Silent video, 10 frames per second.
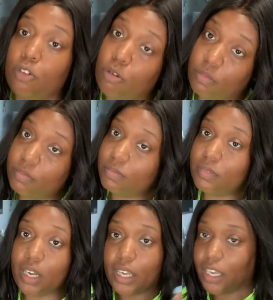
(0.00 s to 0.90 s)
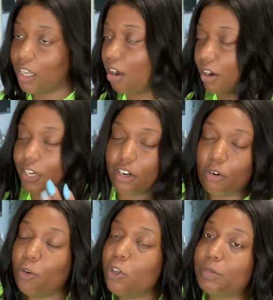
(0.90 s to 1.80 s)
Who, again, y'all already know
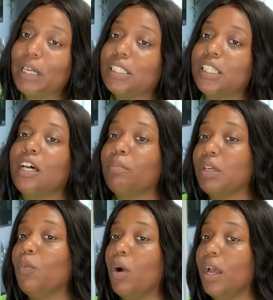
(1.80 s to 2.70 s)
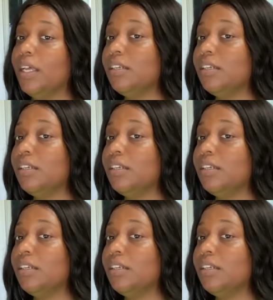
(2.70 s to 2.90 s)
who's about to tell me what.